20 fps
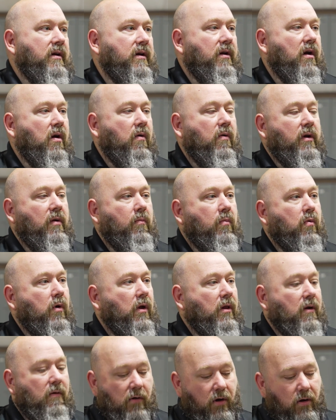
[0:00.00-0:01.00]
You know, in a
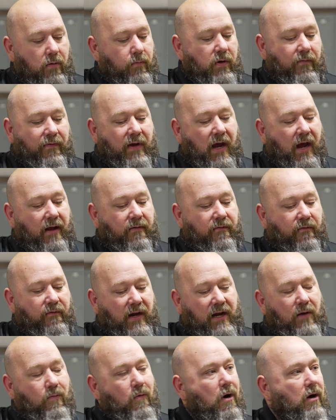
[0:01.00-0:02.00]
boiler room, you've got
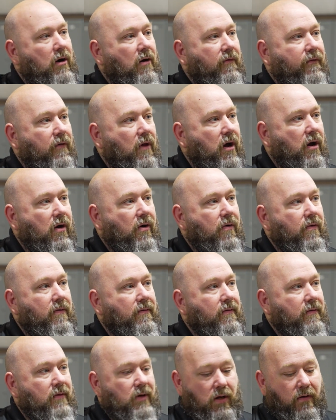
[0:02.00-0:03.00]
feed water flow,
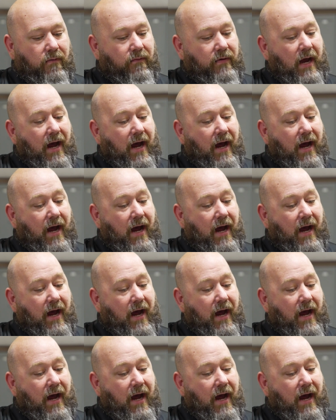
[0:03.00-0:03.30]
you've